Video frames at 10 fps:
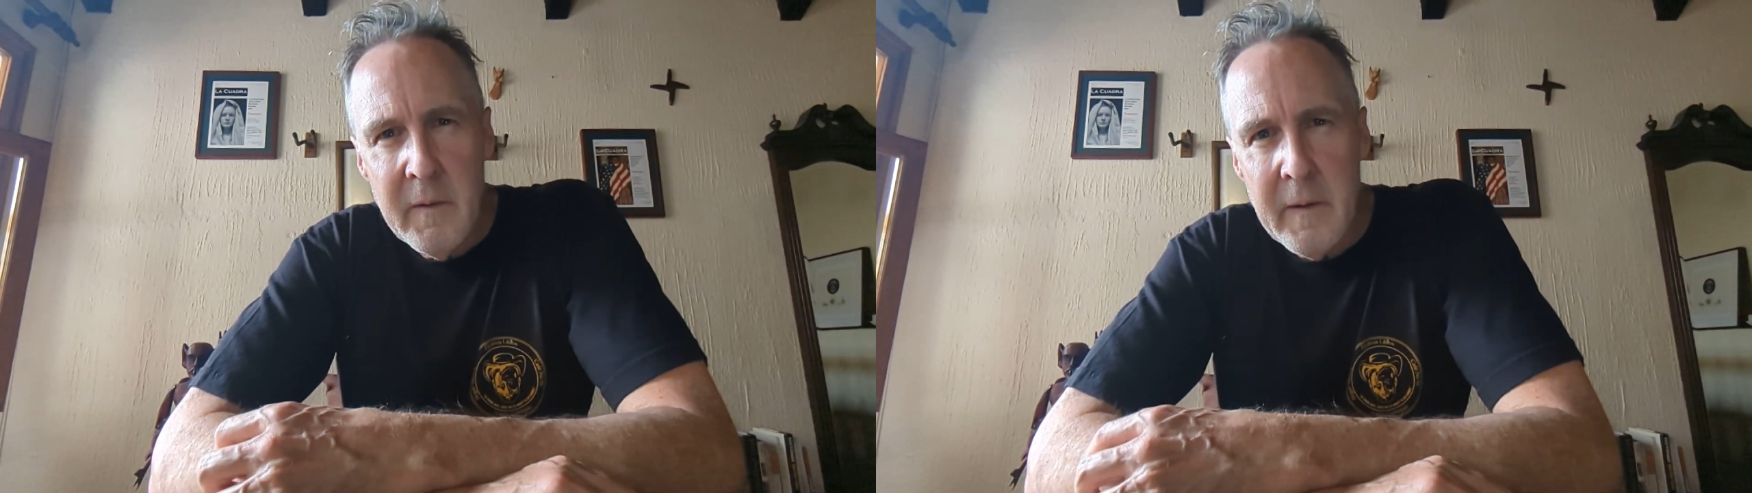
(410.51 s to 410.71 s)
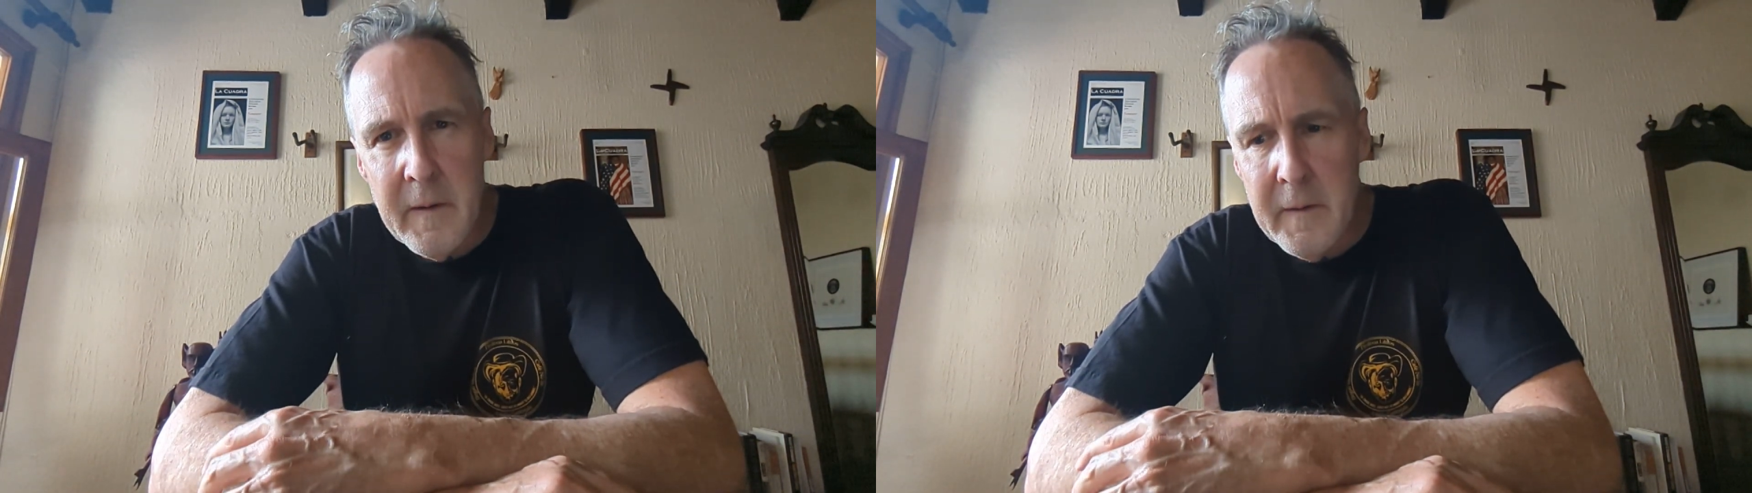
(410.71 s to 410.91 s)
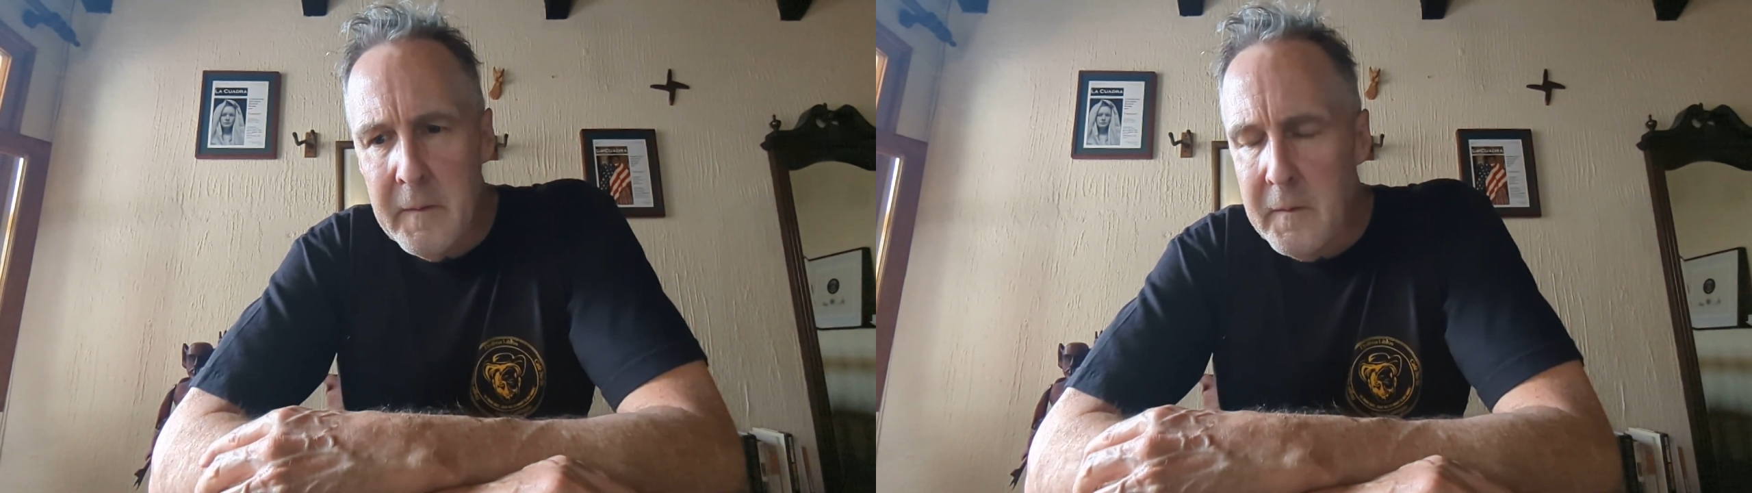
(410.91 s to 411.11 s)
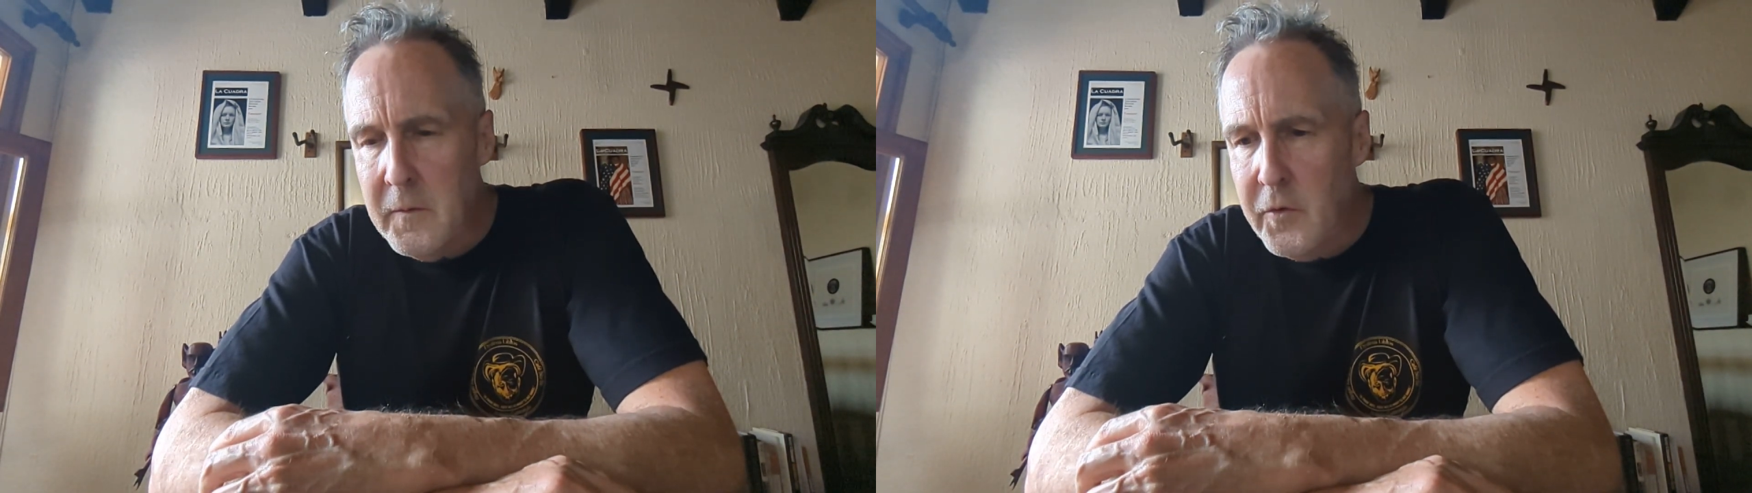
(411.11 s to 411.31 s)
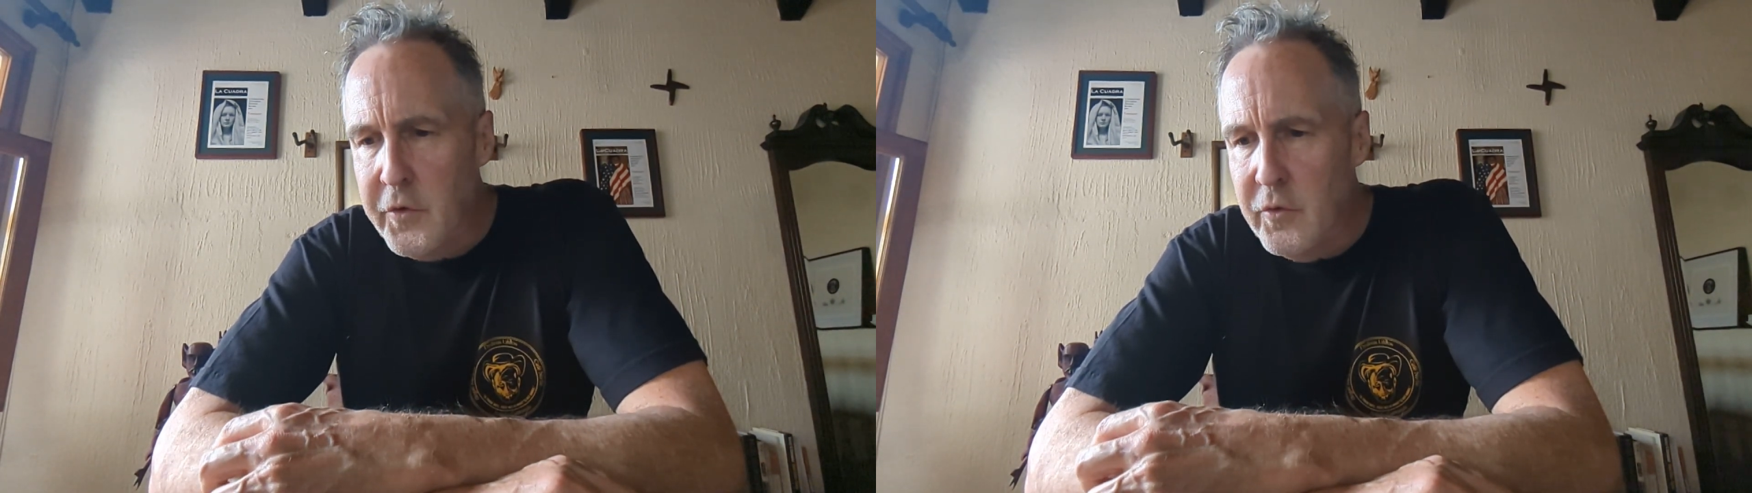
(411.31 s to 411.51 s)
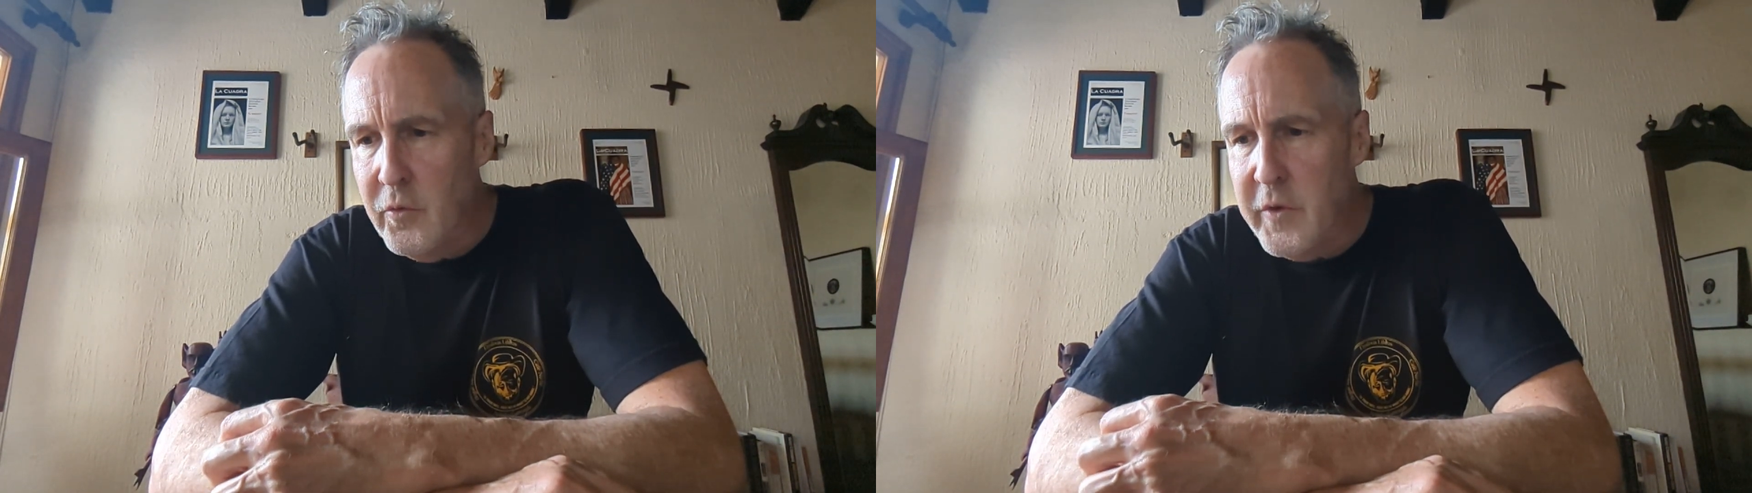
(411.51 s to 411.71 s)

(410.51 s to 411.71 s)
to